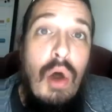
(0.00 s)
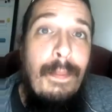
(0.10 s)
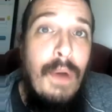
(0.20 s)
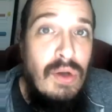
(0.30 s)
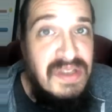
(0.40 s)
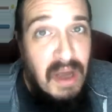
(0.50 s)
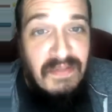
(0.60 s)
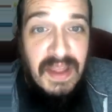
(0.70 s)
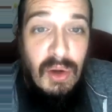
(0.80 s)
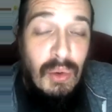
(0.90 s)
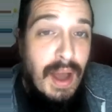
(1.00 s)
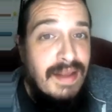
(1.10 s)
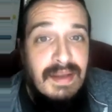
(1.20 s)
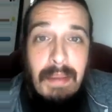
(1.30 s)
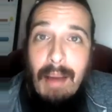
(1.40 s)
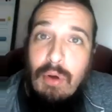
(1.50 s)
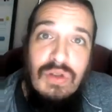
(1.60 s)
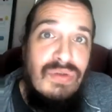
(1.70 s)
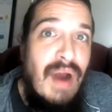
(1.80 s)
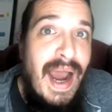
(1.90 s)
most often, Hungans and
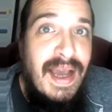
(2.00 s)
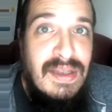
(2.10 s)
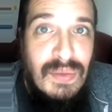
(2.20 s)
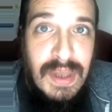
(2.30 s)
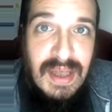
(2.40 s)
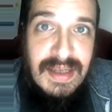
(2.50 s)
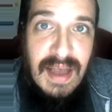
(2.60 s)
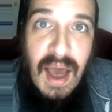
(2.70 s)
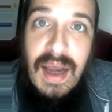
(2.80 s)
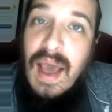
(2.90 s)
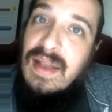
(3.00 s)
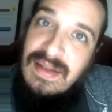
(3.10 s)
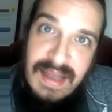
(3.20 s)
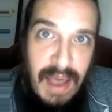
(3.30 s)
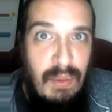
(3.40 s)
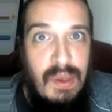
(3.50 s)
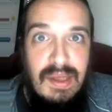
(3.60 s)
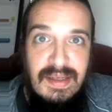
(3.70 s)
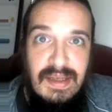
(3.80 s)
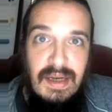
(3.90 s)
Mambos rise with the sun and set
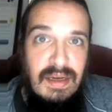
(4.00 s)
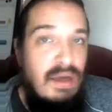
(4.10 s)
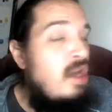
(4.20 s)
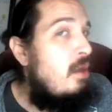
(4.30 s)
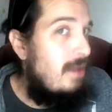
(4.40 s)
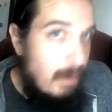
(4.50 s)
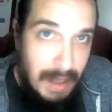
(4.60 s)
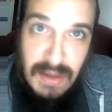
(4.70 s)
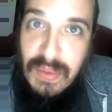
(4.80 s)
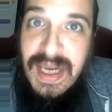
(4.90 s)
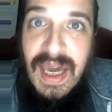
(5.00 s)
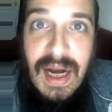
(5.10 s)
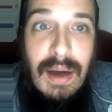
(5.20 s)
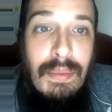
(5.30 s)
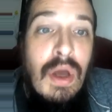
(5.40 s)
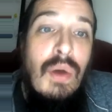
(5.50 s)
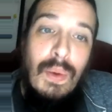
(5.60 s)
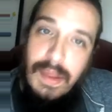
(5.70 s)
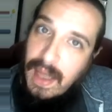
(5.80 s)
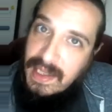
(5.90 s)
with the sun. That means we get up.
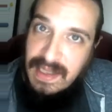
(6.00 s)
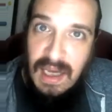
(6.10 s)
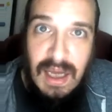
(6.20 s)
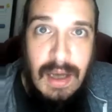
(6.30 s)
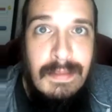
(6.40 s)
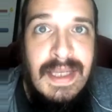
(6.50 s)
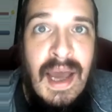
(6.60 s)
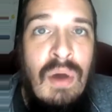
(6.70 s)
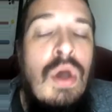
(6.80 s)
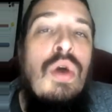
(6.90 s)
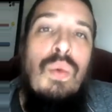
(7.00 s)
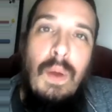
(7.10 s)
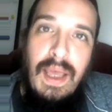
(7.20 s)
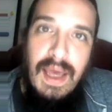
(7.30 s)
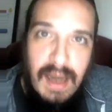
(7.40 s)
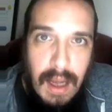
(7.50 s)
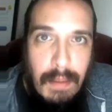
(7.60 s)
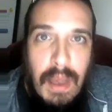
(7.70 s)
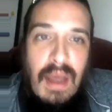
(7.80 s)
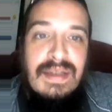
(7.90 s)
When that sun comes out, we get
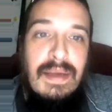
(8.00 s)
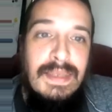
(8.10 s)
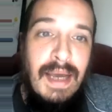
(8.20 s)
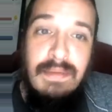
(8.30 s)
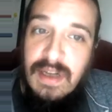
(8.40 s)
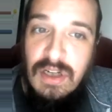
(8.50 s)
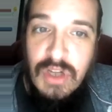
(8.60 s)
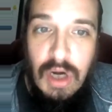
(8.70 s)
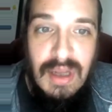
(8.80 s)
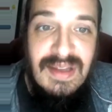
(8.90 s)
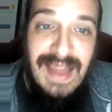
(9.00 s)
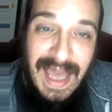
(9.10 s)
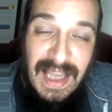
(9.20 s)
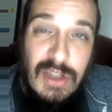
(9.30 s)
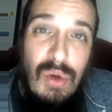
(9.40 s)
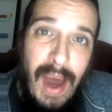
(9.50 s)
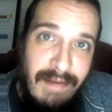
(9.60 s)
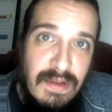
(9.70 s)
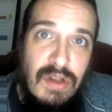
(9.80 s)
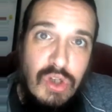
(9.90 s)
up. Sometimes there's certain things you
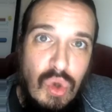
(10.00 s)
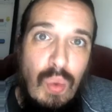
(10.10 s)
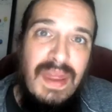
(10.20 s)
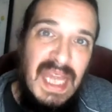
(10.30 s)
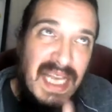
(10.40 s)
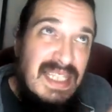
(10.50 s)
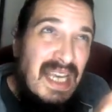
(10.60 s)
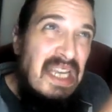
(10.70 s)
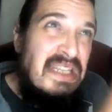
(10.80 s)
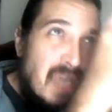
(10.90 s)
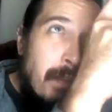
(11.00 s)
have to do when that sun is